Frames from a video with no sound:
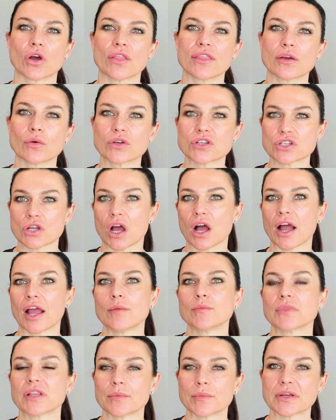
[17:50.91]
There were
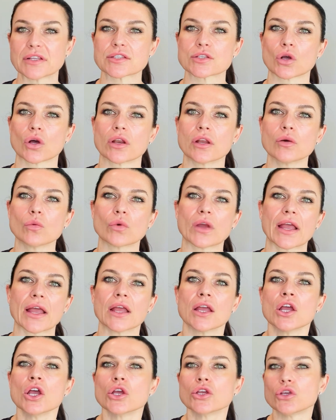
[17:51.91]
time limits on it where
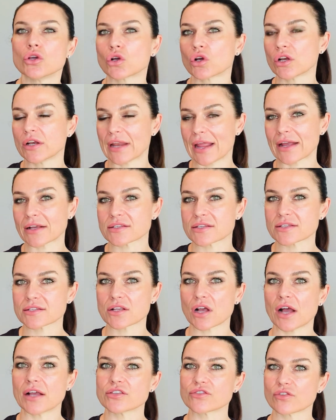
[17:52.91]
you couldn't
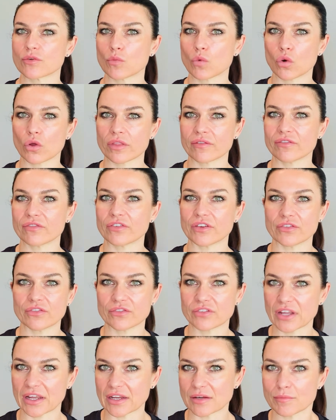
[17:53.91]
exercise for more than
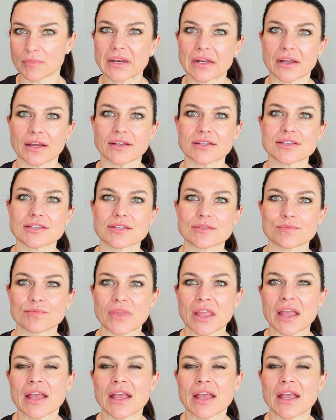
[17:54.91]
15 minutes.